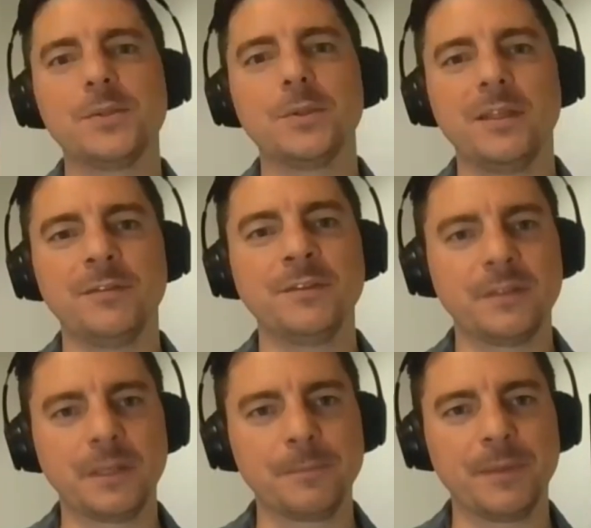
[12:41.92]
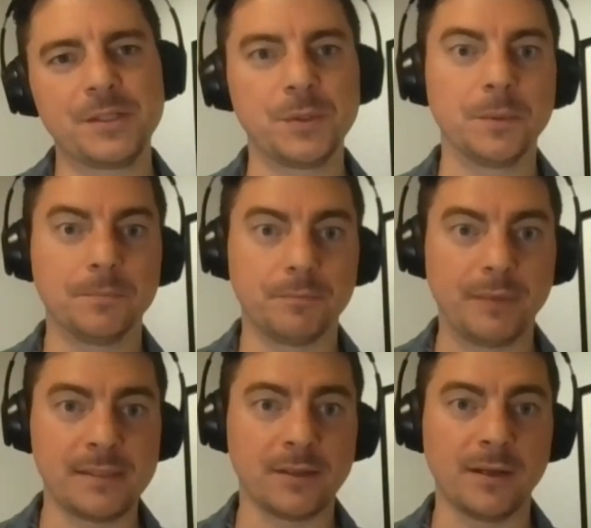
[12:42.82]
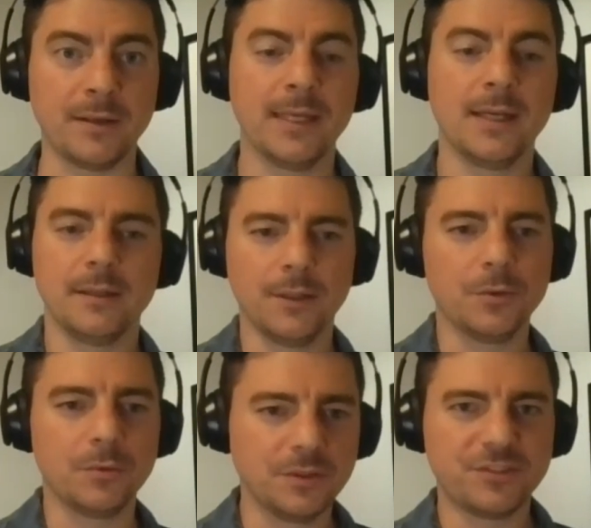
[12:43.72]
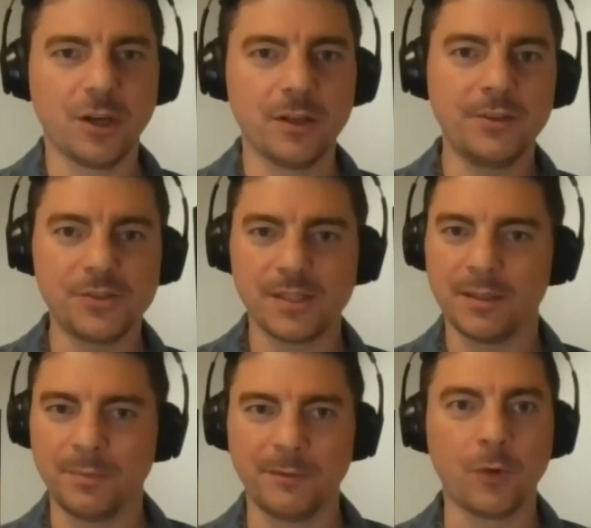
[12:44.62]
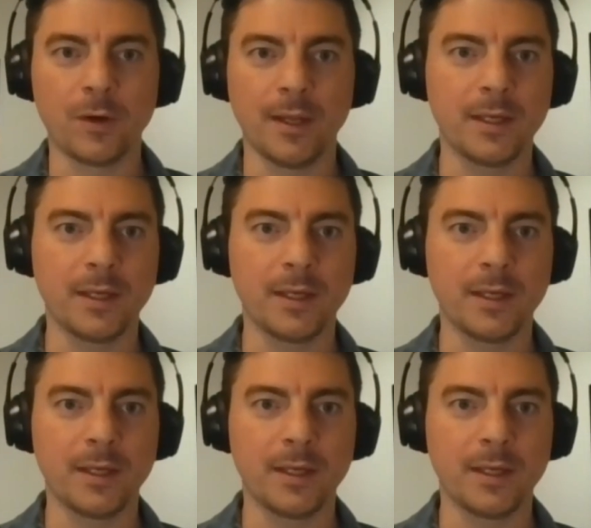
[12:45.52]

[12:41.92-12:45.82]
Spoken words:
to Pentagram, like, you know, Sonny, you said it before.